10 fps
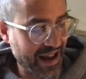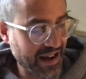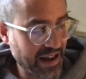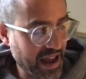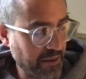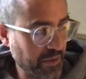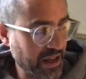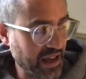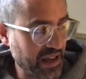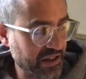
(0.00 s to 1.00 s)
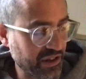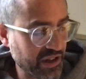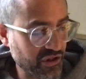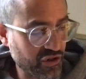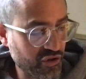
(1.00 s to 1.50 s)
Namely, it is
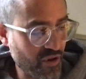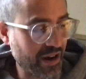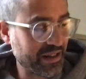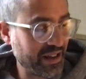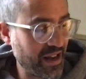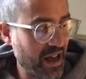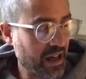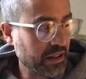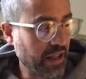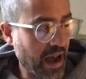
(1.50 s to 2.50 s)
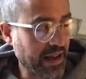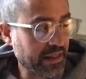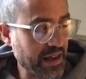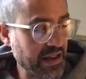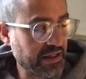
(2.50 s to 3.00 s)
constructed like
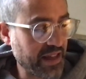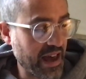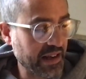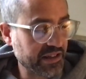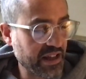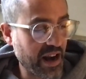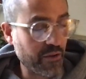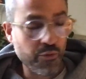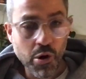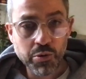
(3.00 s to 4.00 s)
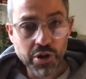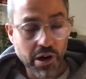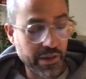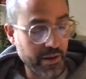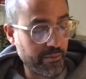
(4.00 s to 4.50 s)
these things that I wrote
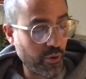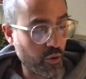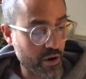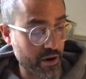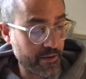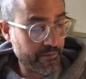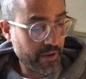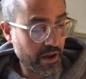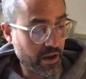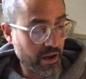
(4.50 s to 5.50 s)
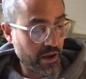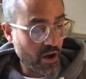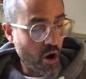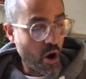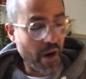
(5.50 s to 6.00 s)
on the board,
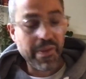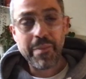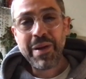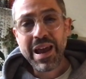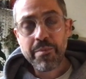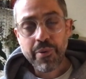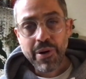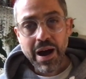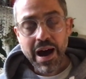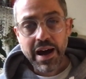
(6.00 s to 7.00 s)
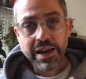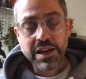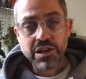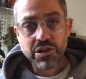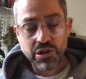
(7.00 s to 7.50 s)
on the paper I
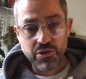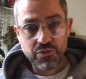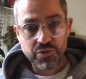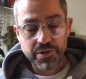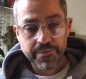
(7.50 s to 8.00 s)
use.